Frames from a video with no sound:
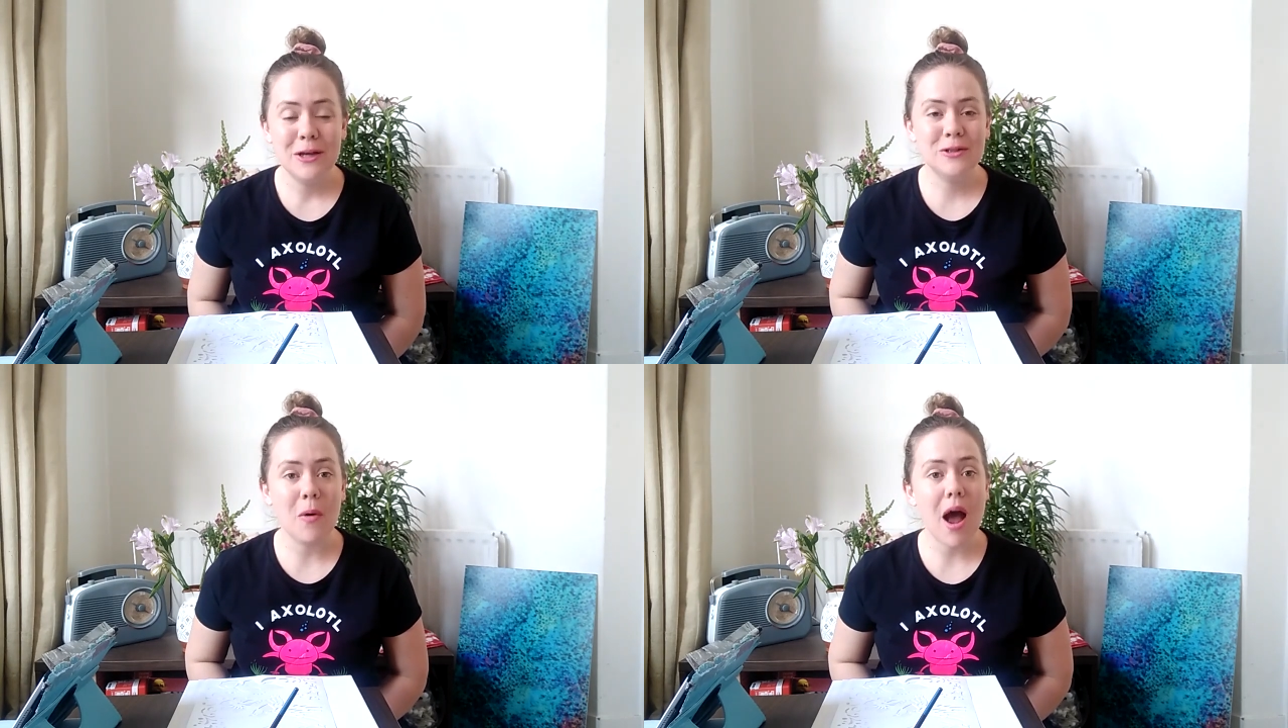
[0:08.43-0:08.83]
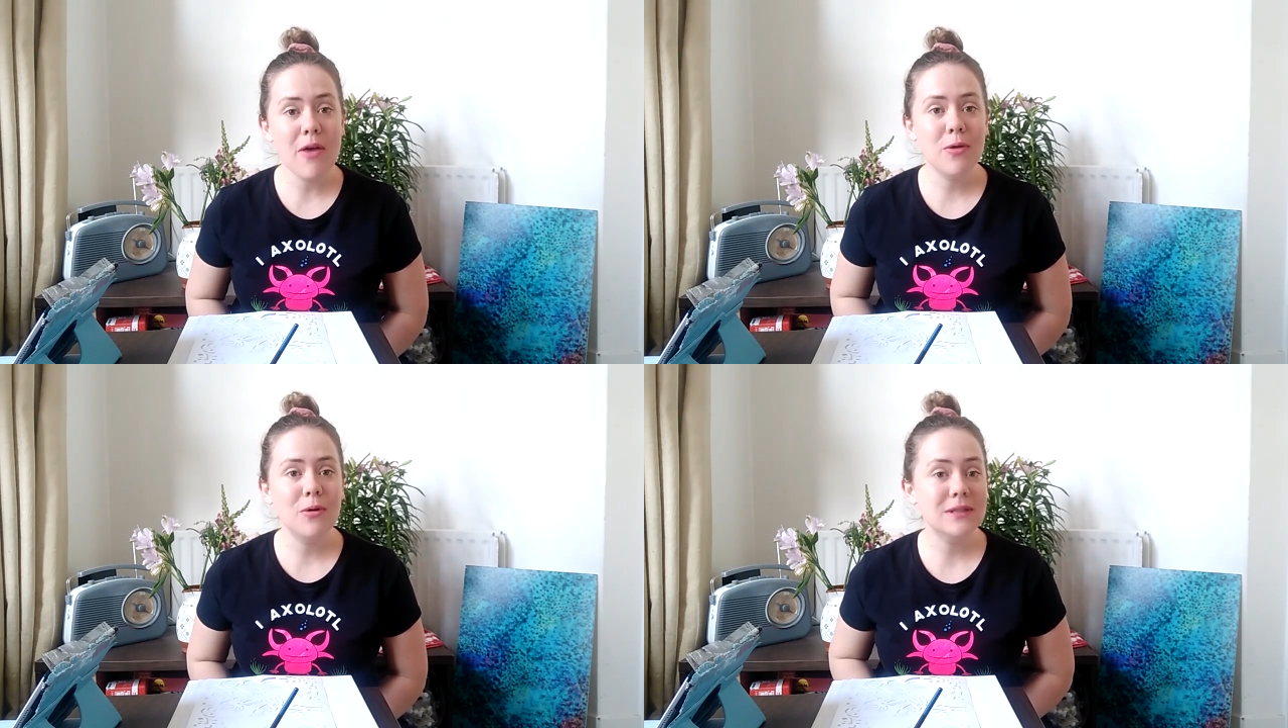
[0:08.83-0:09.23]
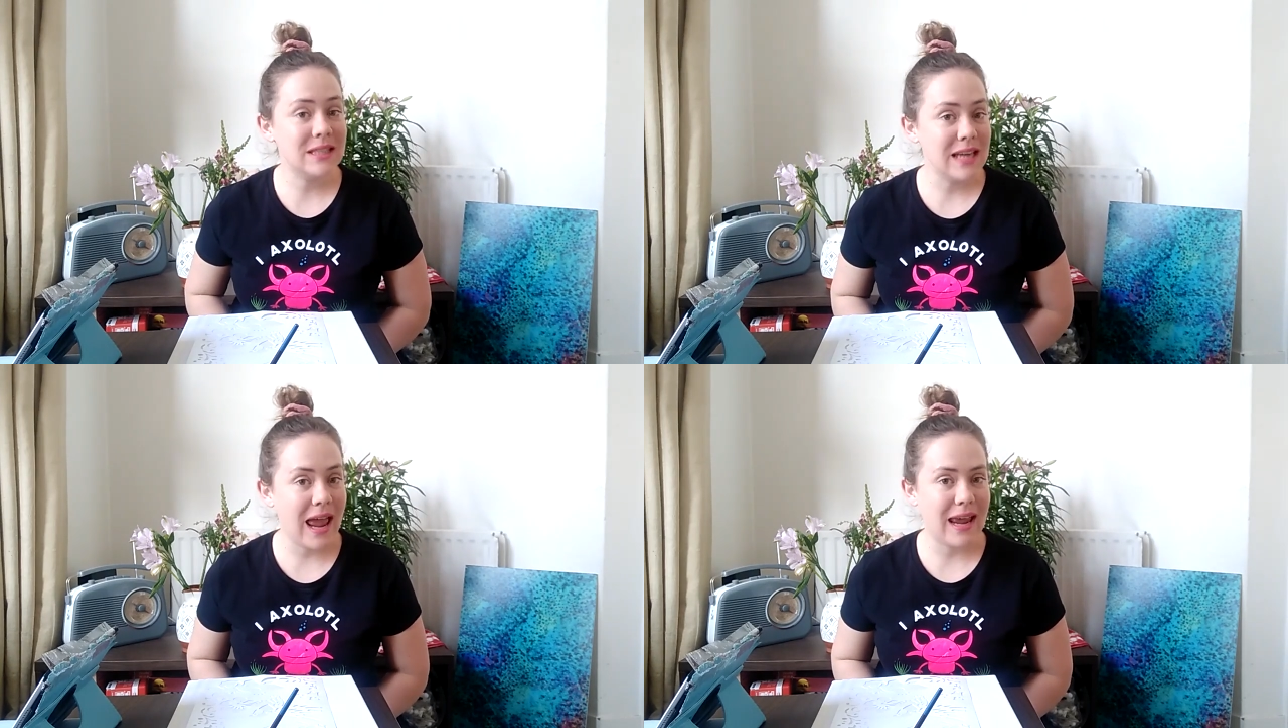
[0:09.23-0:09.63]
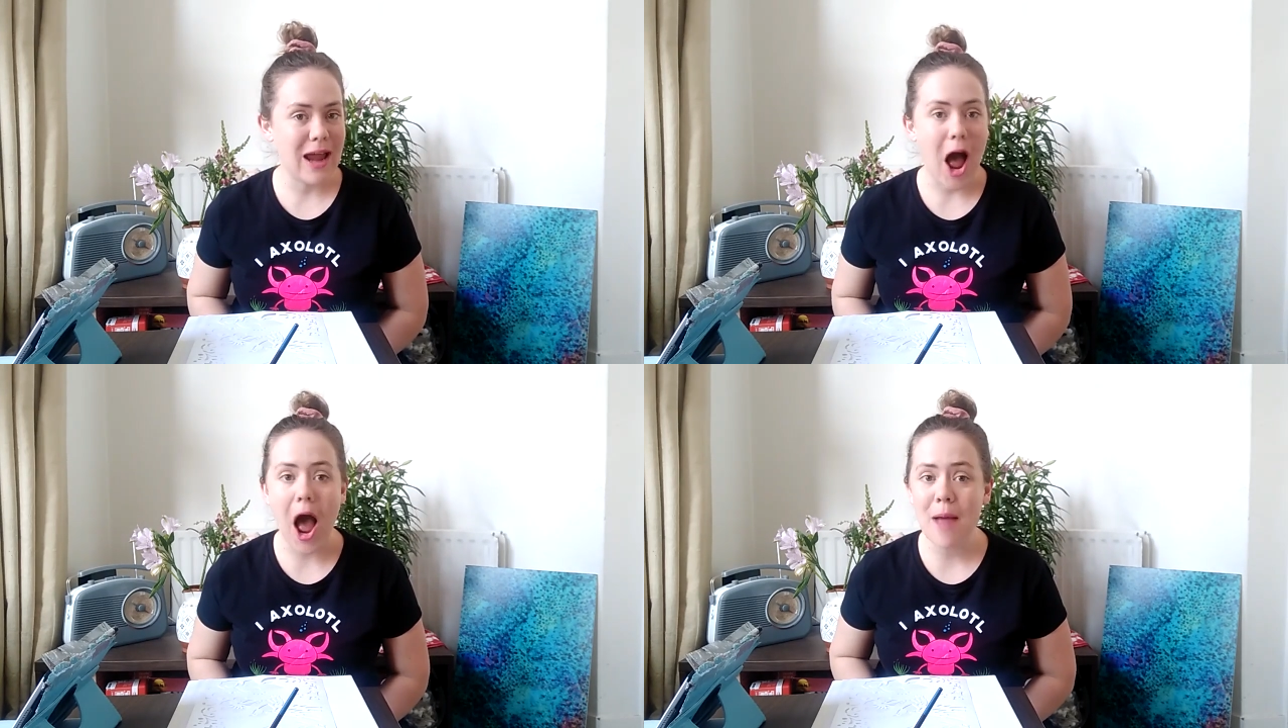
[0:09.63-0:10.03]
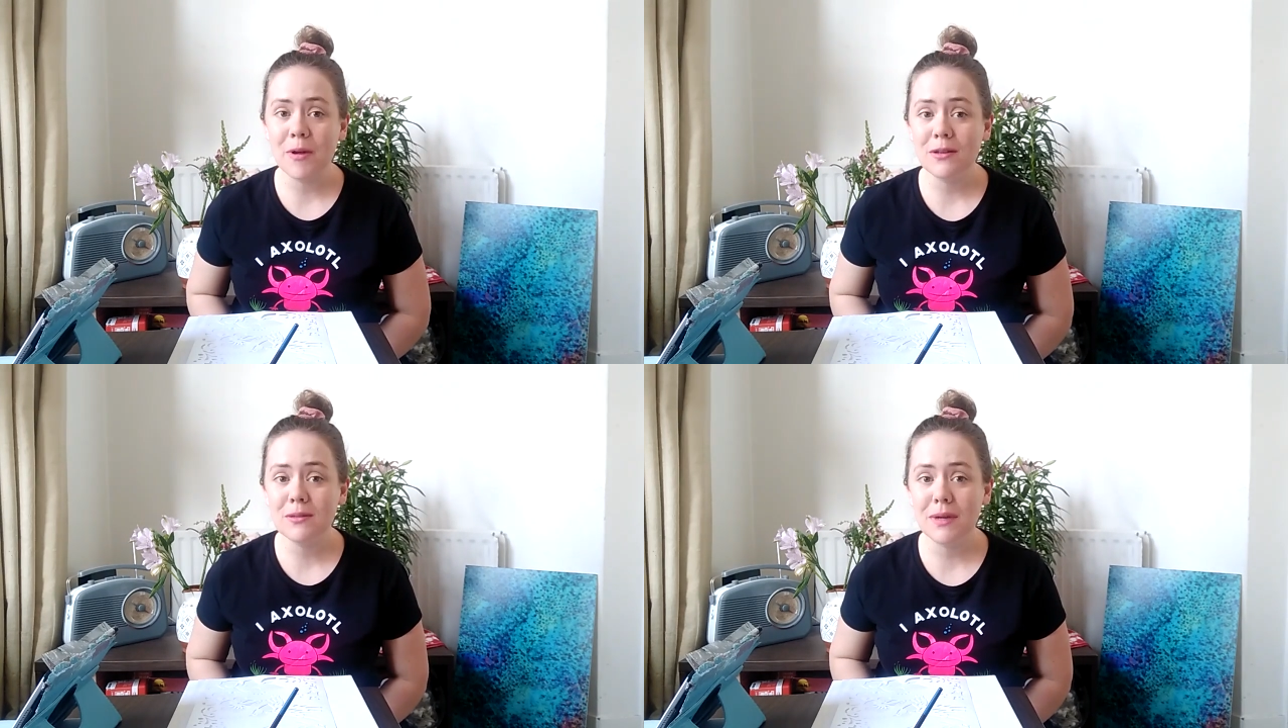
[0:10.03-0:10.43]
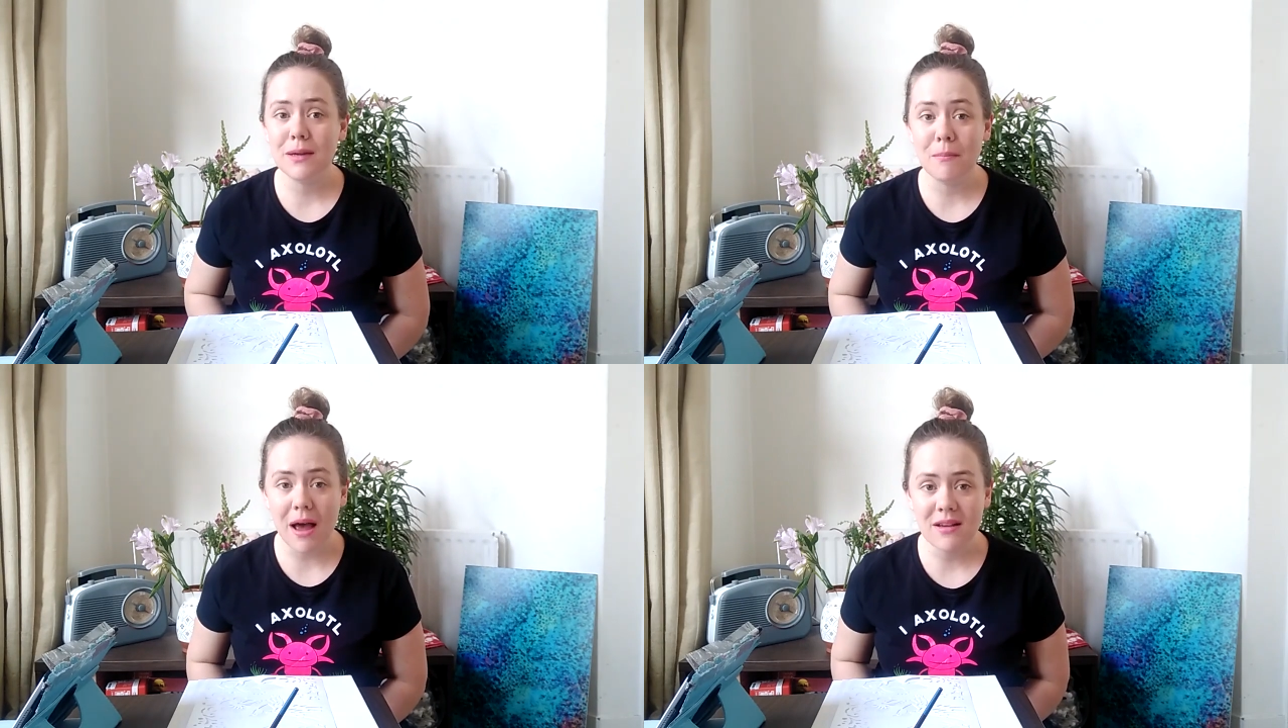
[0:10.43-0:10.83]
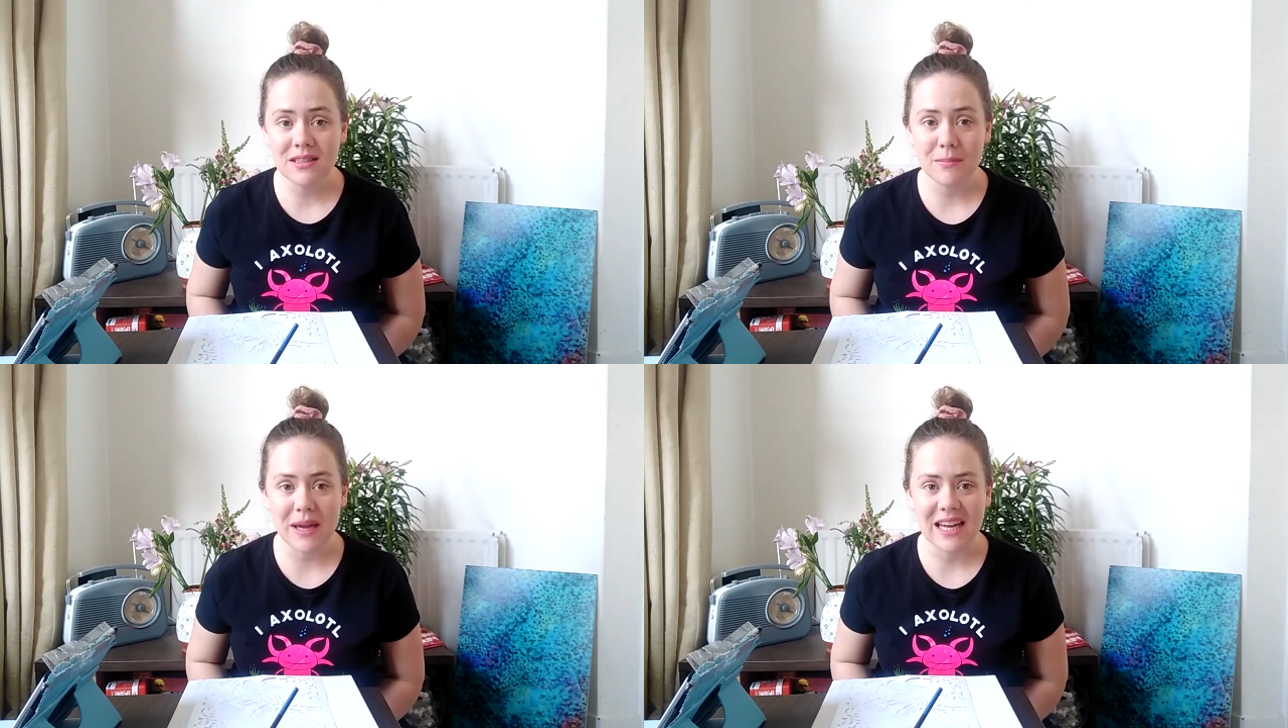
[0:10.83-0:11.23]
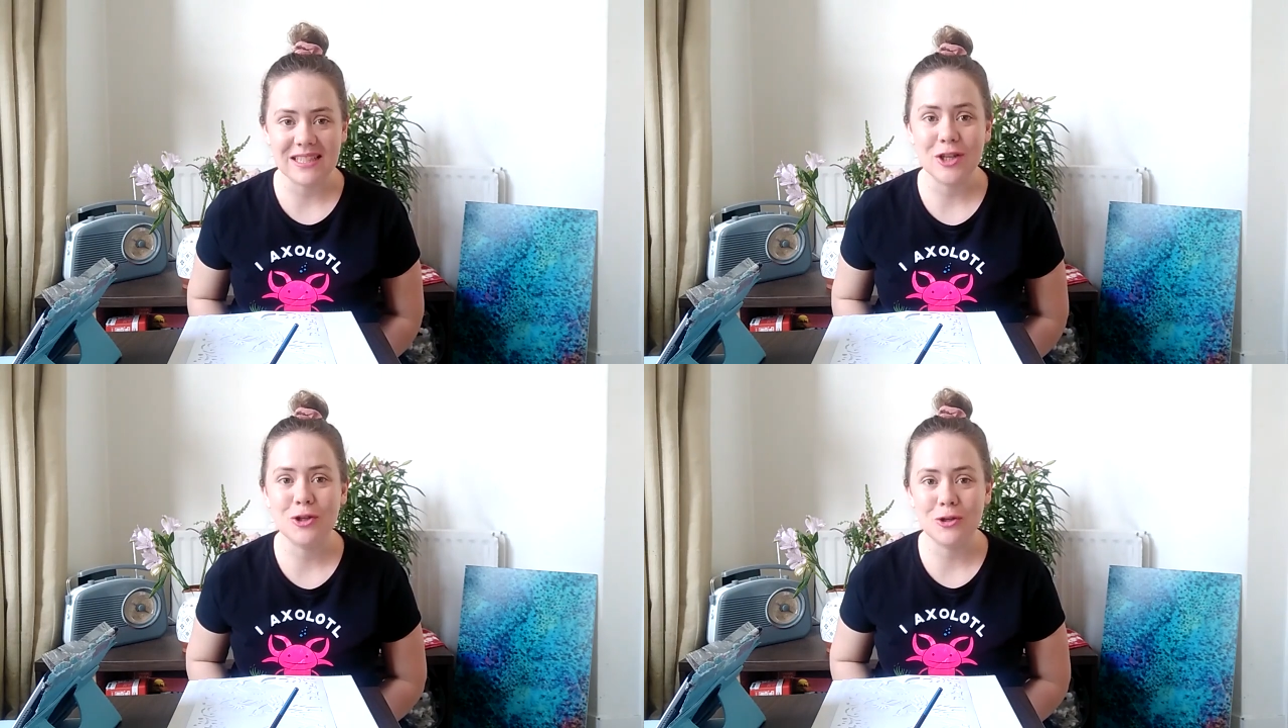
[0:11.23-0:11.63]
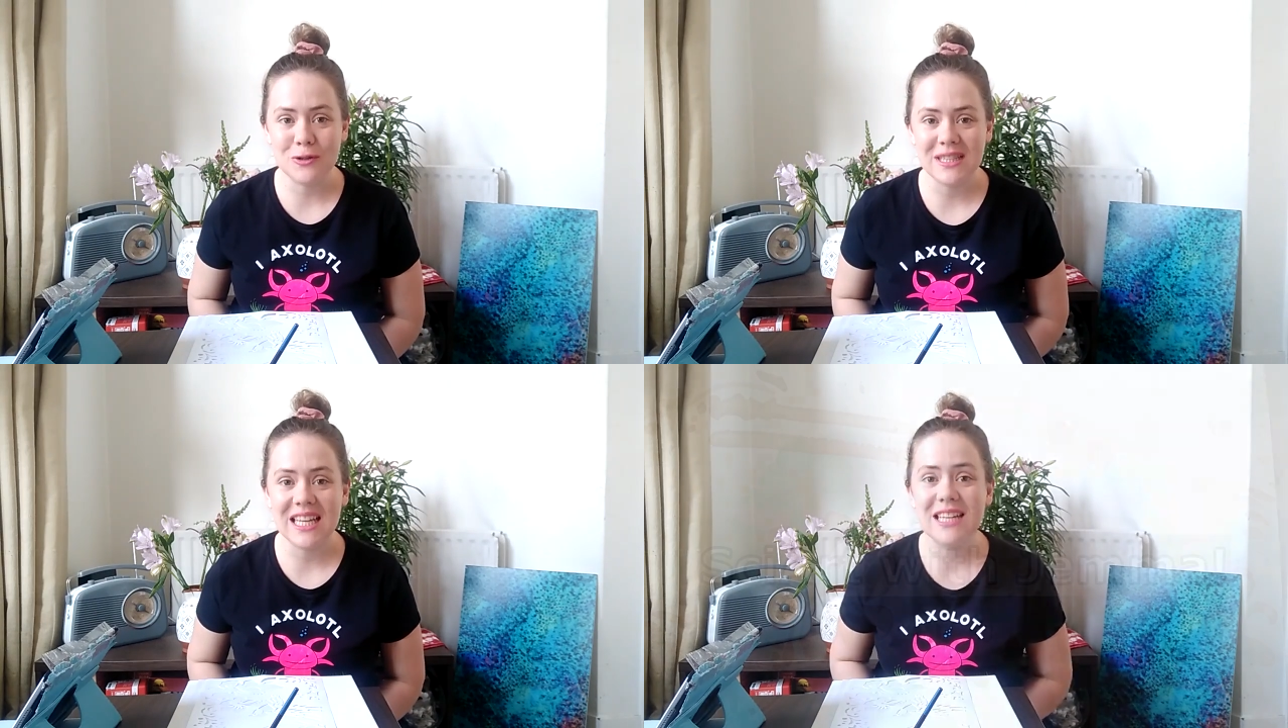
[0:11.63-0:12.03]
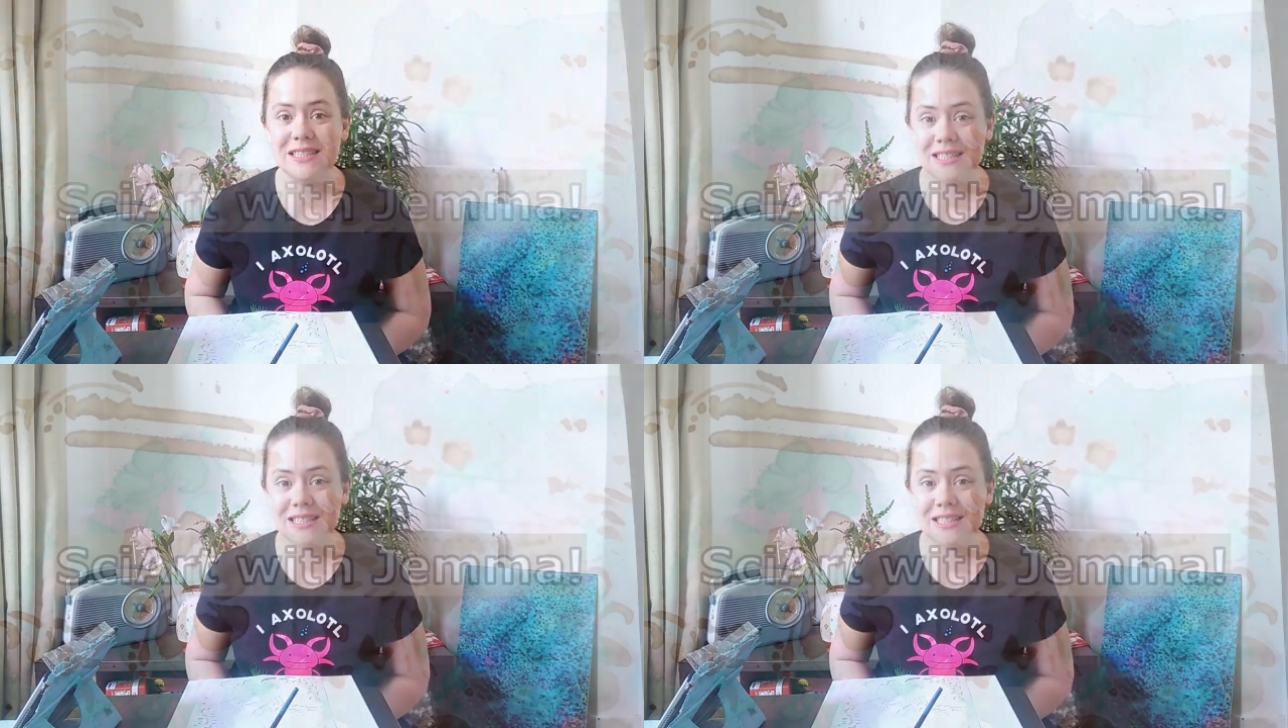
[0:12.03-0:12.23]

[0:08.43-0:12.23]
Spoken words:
So I thought today I'm going to make a masterpiece using